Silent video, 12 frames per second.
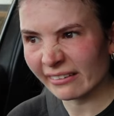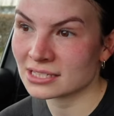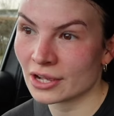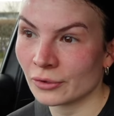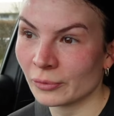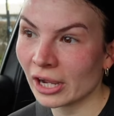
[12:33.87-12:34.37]

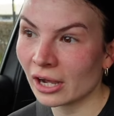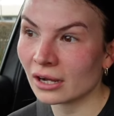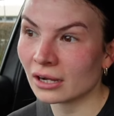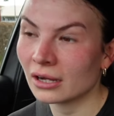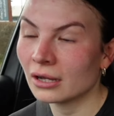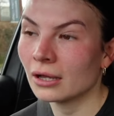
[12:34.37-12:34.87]
So we are
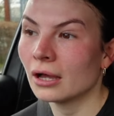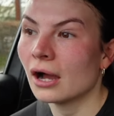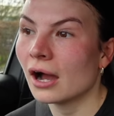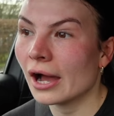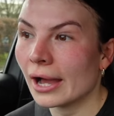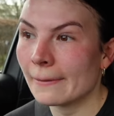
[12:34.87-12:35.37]

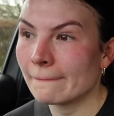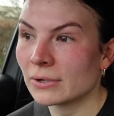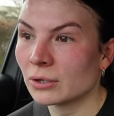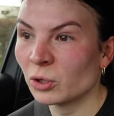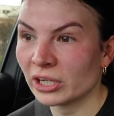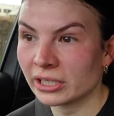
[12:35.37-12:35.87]
um,
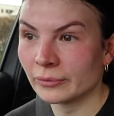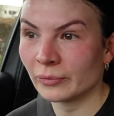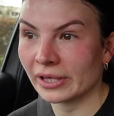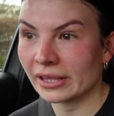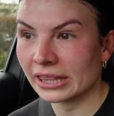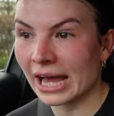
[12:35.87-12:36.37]
working
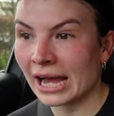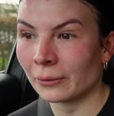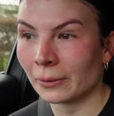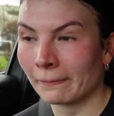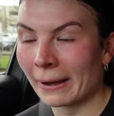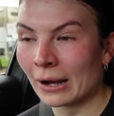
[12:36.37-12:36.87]
with Out
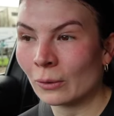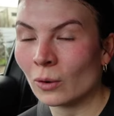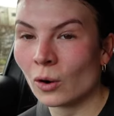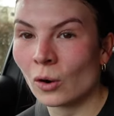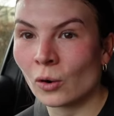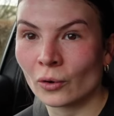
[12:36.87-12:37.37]
and About
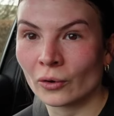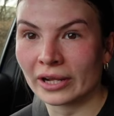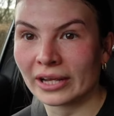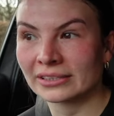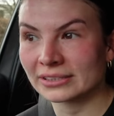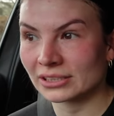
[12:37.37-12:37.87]
on
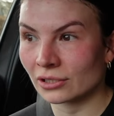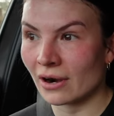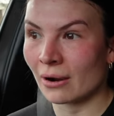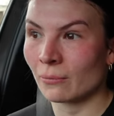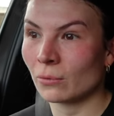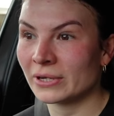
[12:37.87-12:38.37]

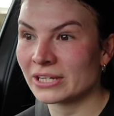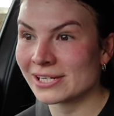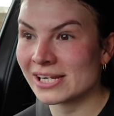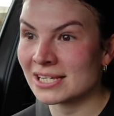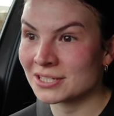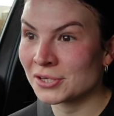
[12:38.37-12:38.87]
Instagram, which
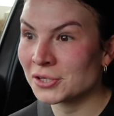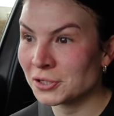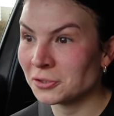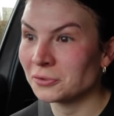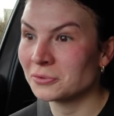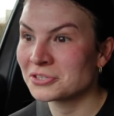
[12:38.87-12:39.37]
is
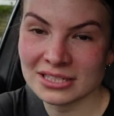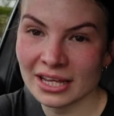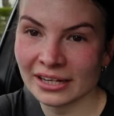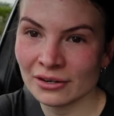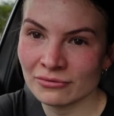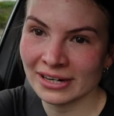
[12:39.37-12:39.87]
huge. It's
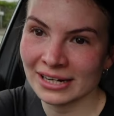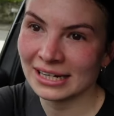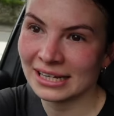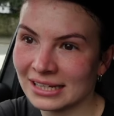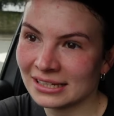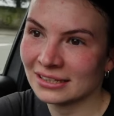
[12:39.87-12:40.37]
like a
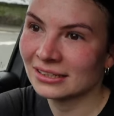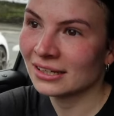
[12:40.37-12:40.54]
really